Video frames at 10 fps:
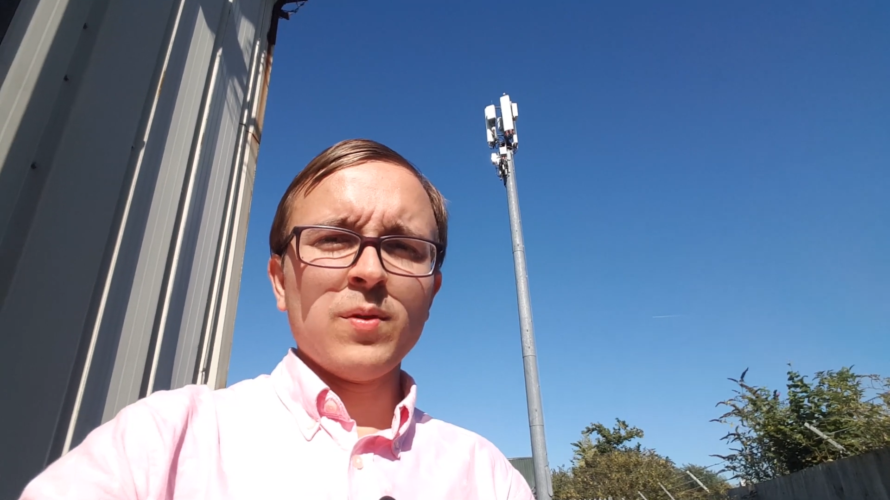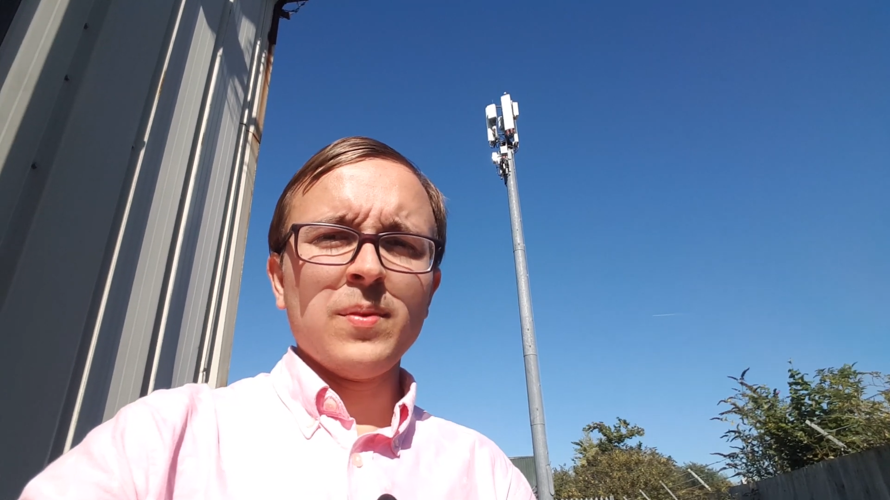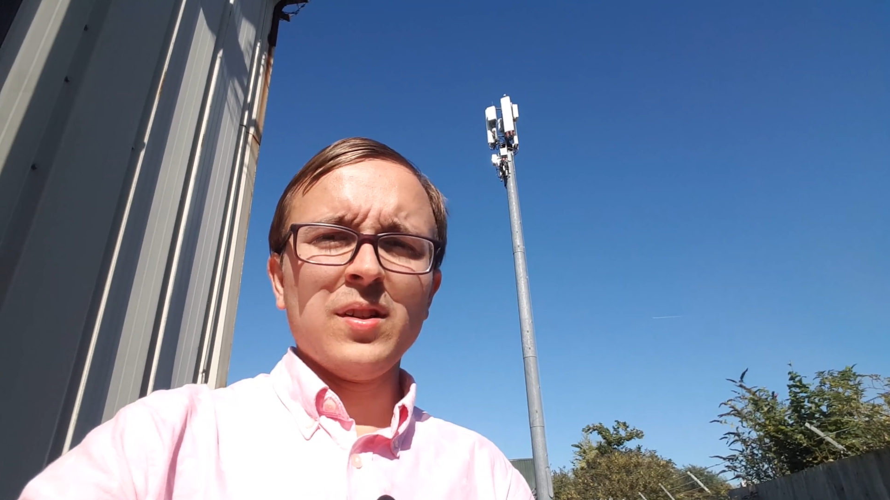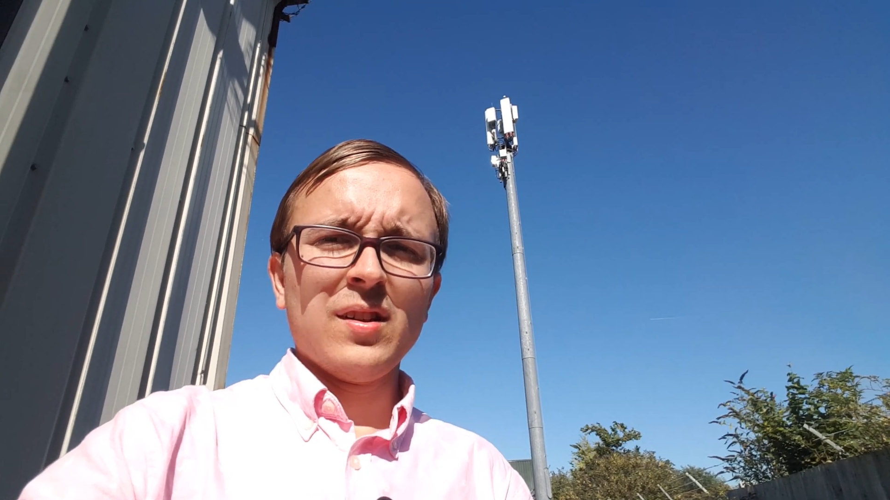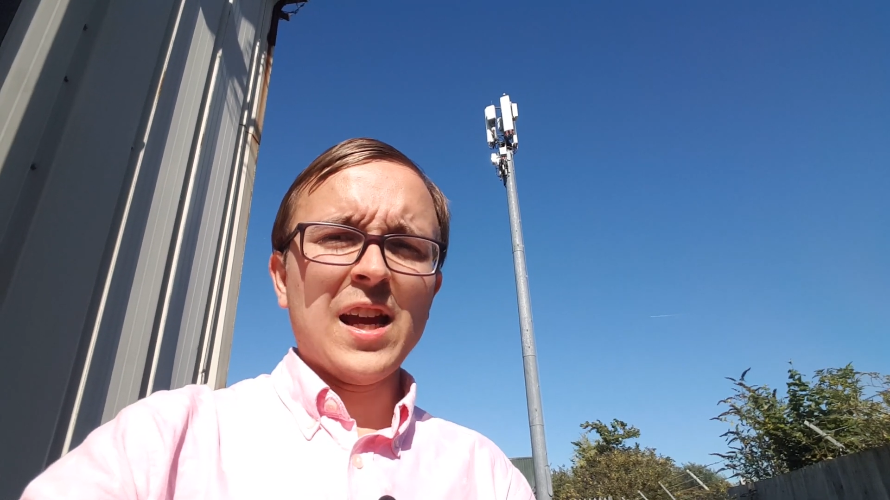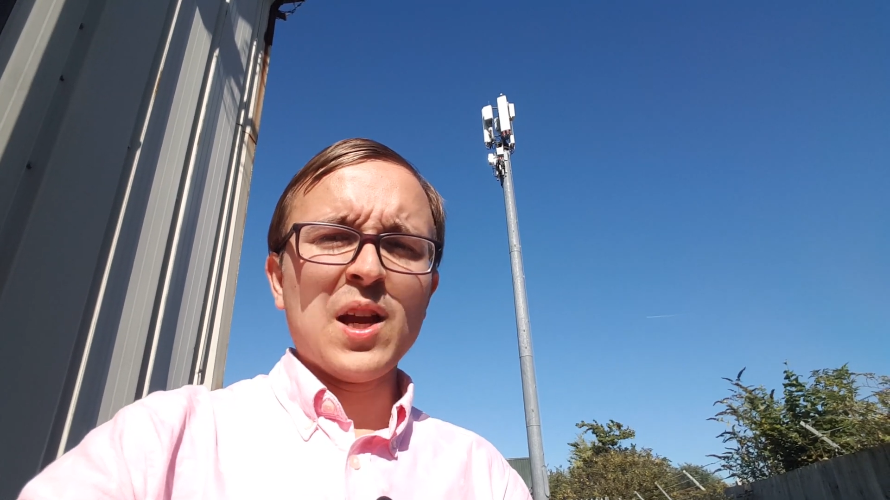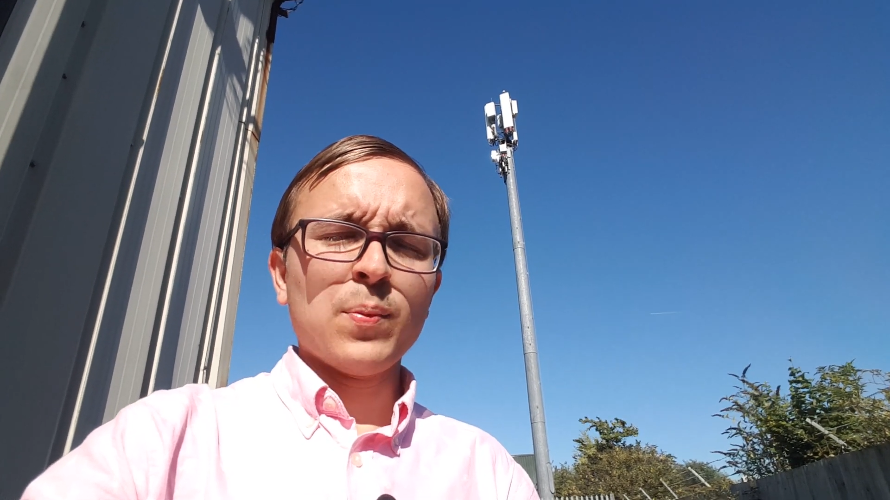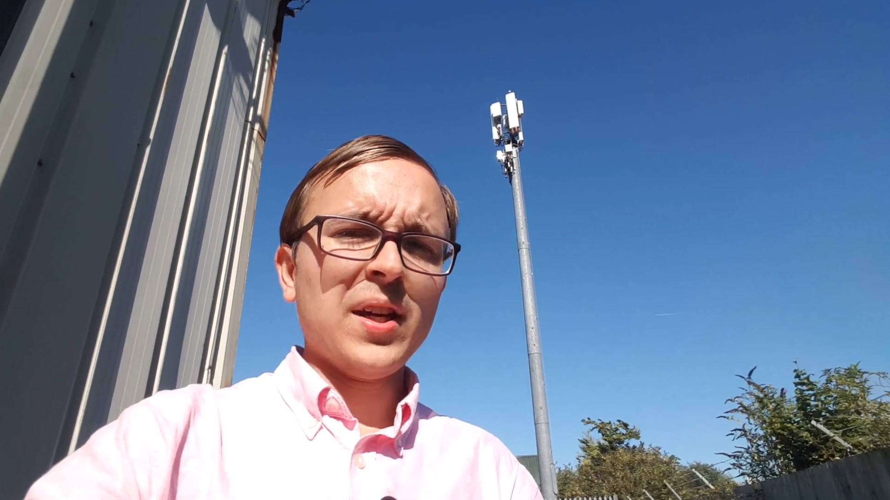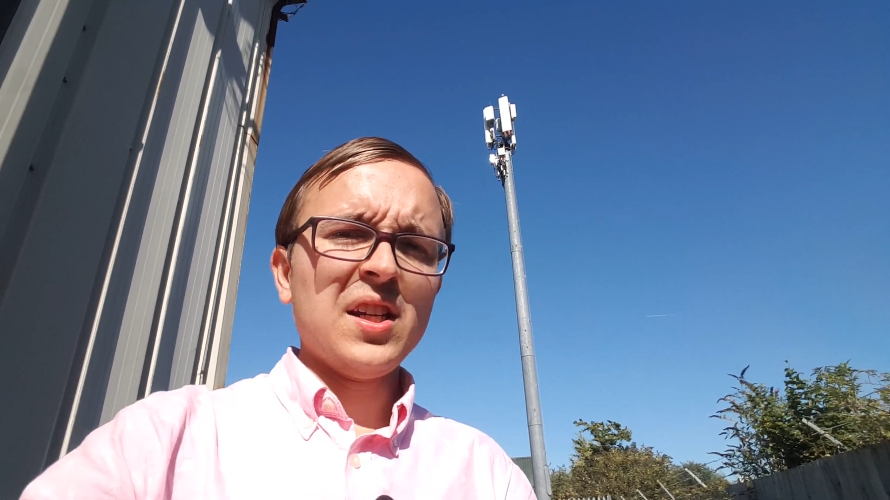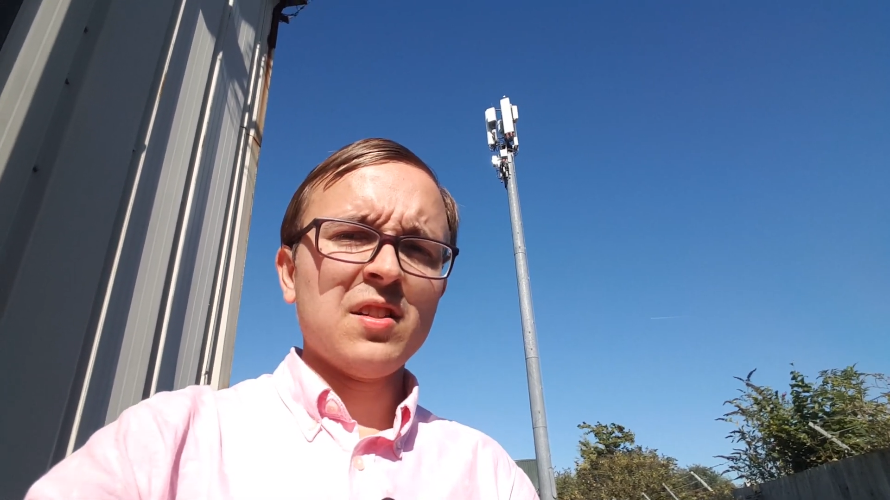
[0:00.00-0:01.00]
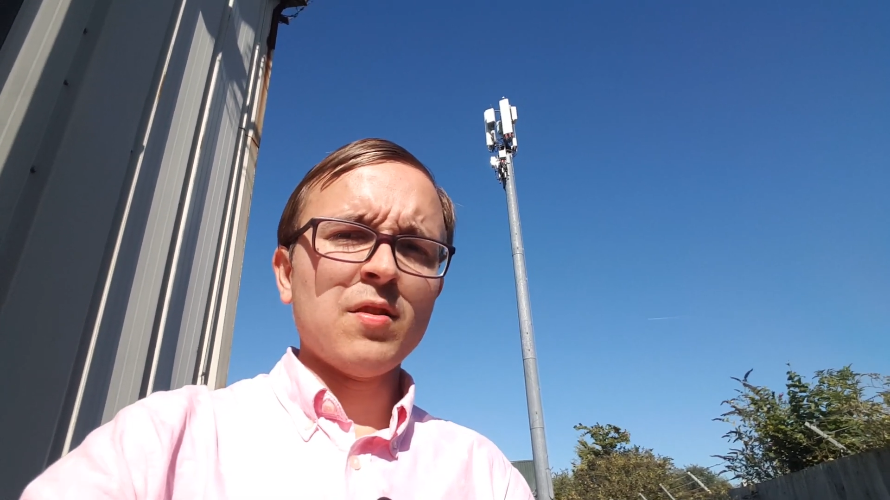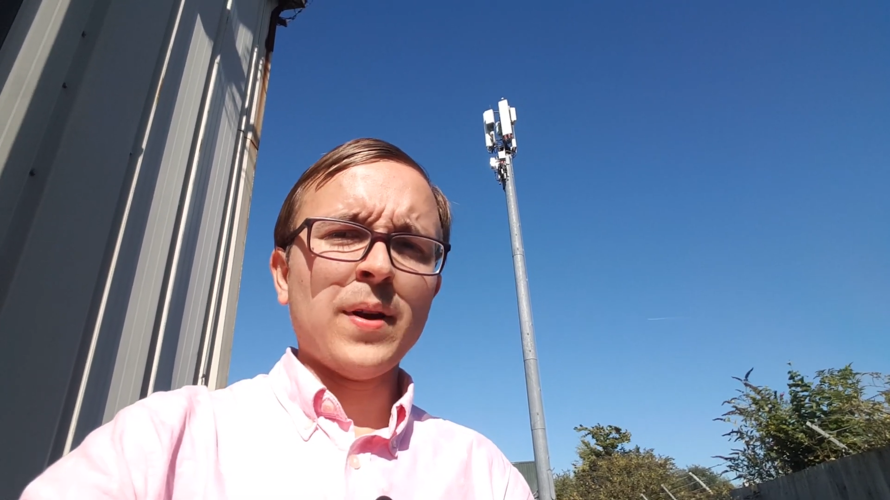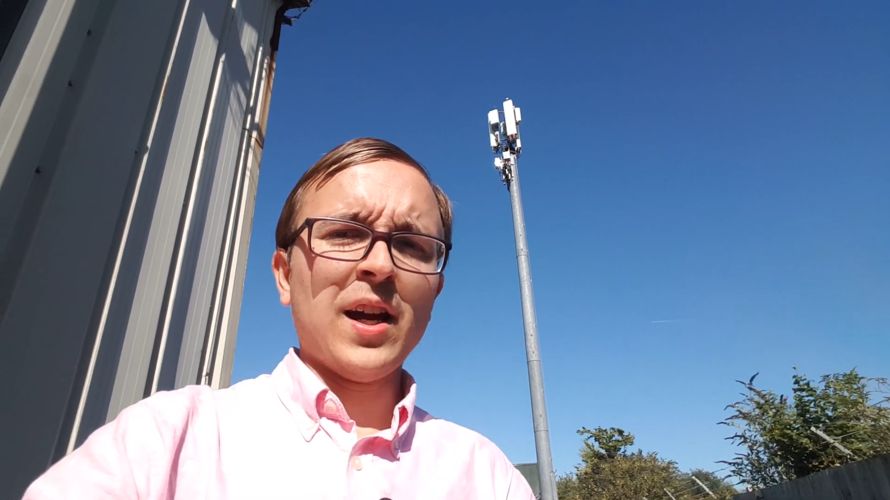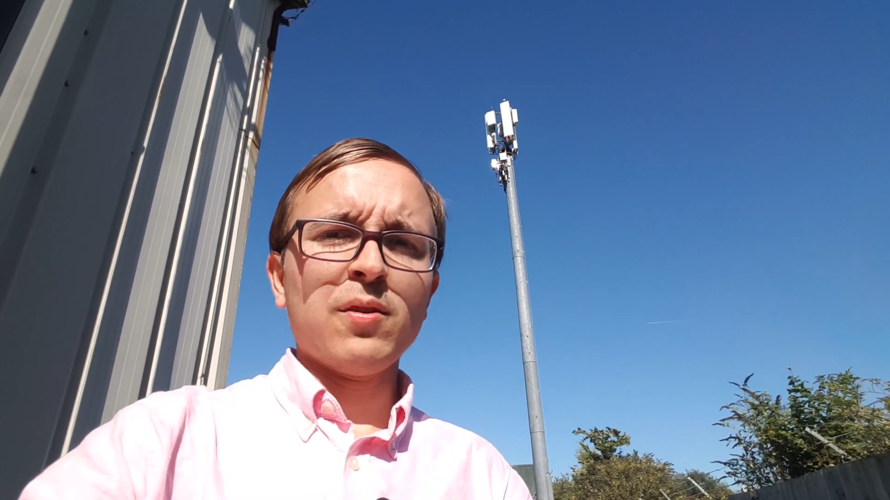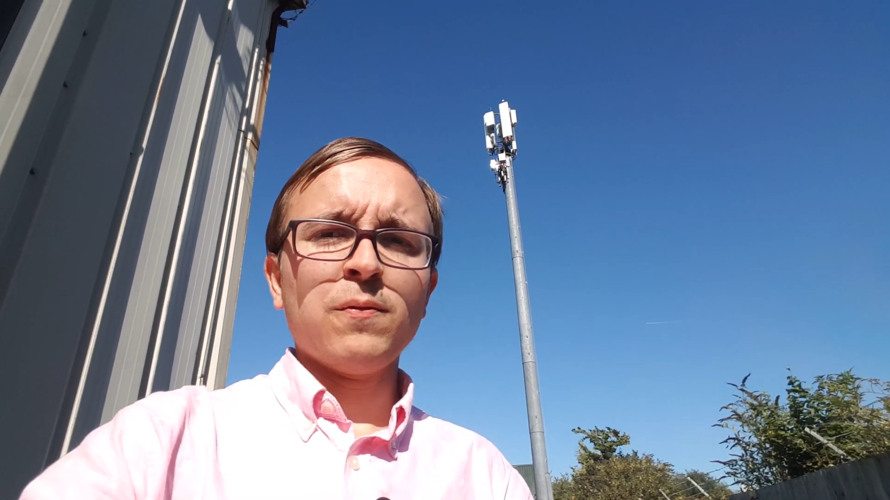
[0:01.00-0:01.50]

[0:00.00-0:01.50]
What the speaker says: we've been getting peaks of about